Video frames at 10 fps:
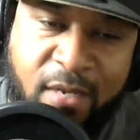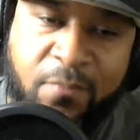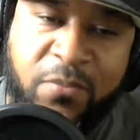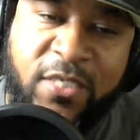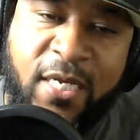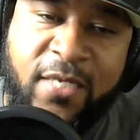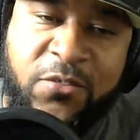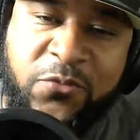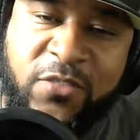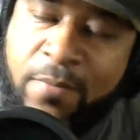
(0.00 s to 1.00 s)
but you had to
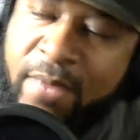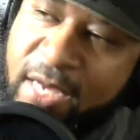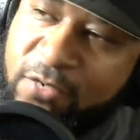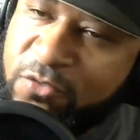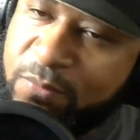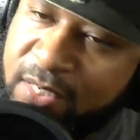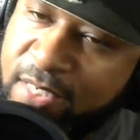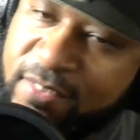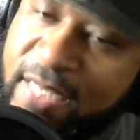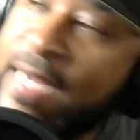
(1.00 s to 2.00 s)
do something extra
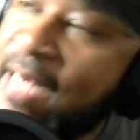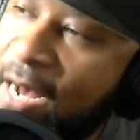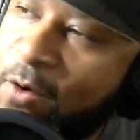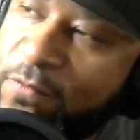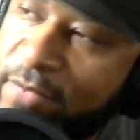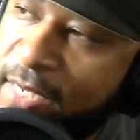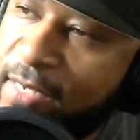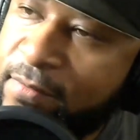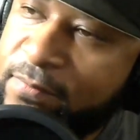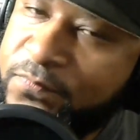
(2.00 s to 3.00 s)
because that guy over
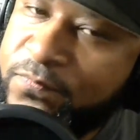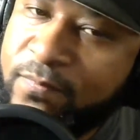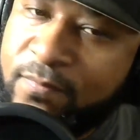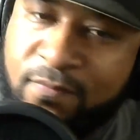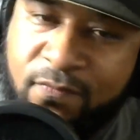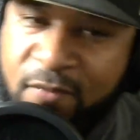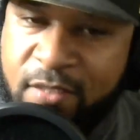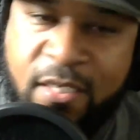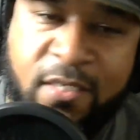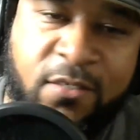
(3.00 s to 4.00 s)
there
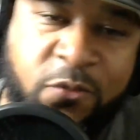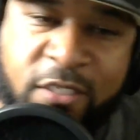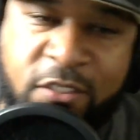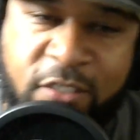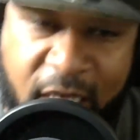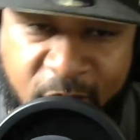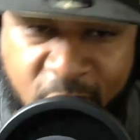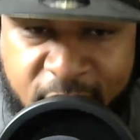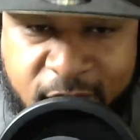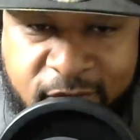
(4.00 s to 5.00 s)
didn't do his job
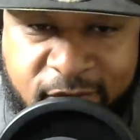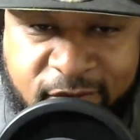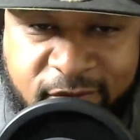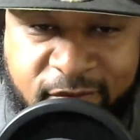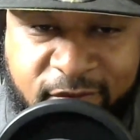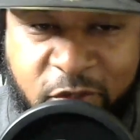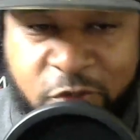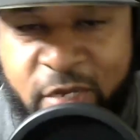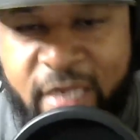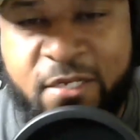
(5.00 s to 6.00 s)
well. So
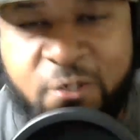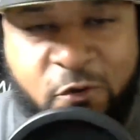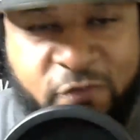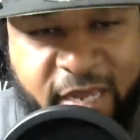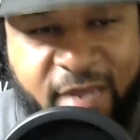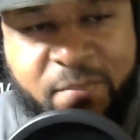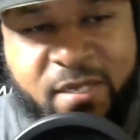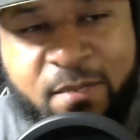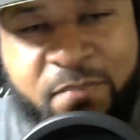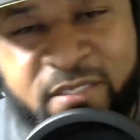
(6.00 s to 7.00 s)
you had to go over there and
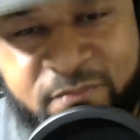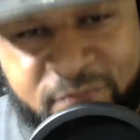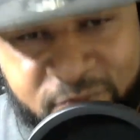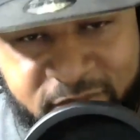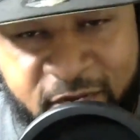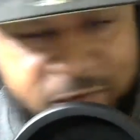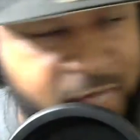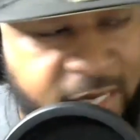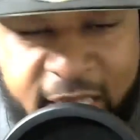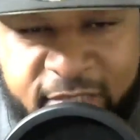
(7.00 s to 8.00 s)
pick up his stuff.
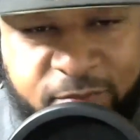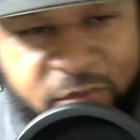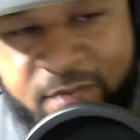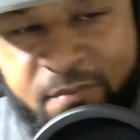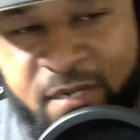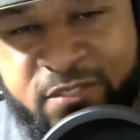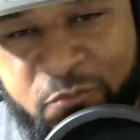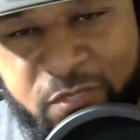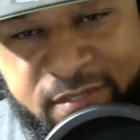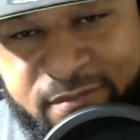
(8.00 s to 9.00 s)
That's pretty much
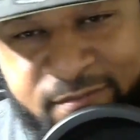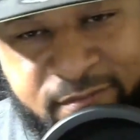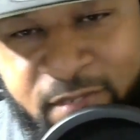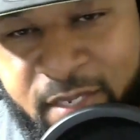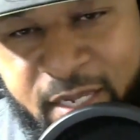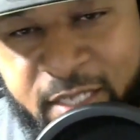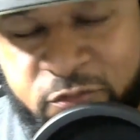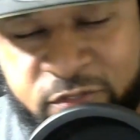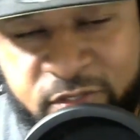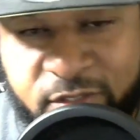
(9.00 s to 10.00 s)
what
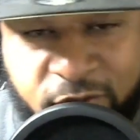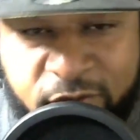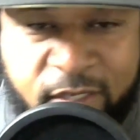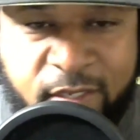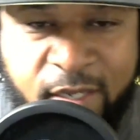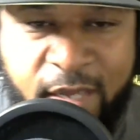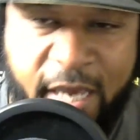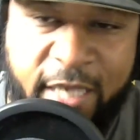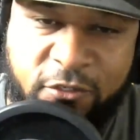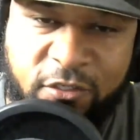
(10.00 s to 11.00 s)
Andrus is doing.
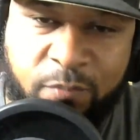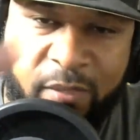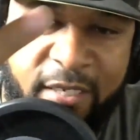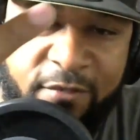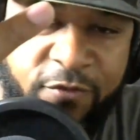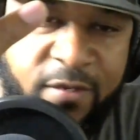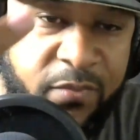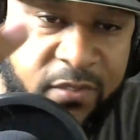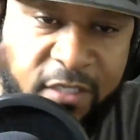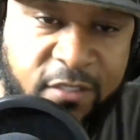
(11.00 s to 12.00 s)
Andrus has played three
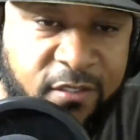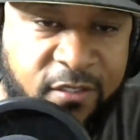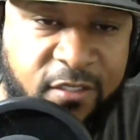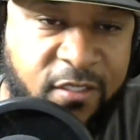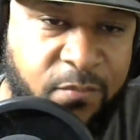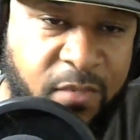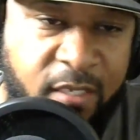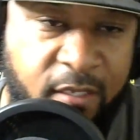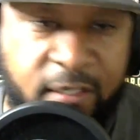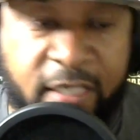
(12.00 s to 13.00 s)
positions since he's been
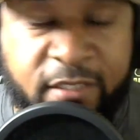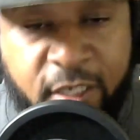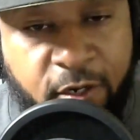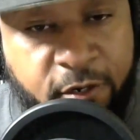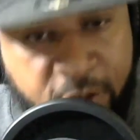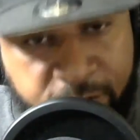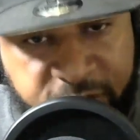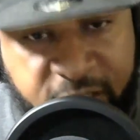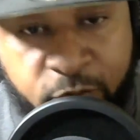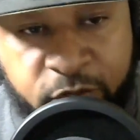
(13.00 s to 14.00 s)
here. Now, Terron
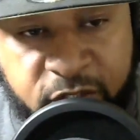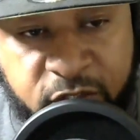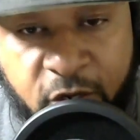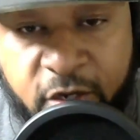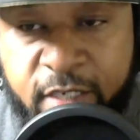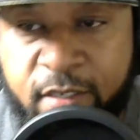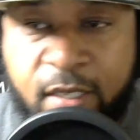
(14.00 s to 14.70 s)
Armstead, when he started